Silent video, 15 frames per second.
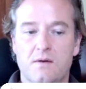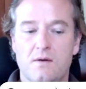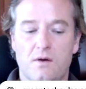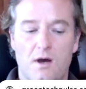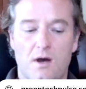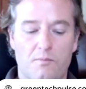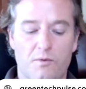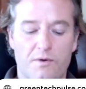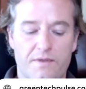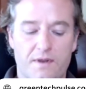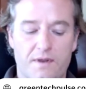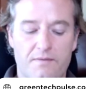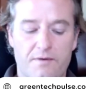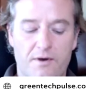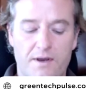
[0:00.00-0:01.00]
within a
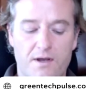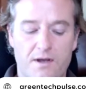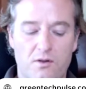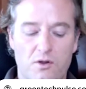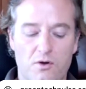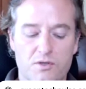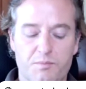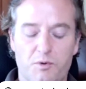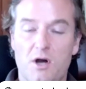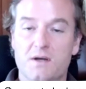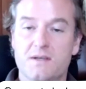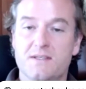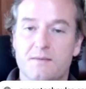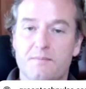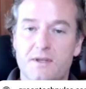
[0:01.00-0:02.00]
very close
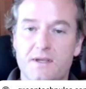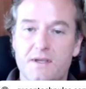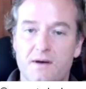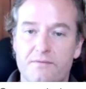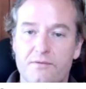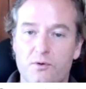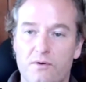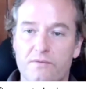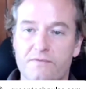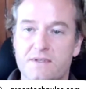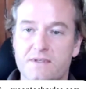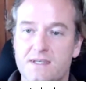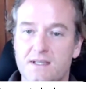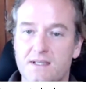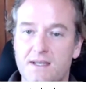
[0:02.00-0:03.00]
proximity of your
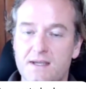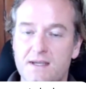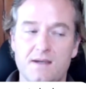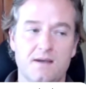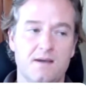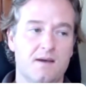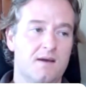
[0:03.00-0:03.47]
facility,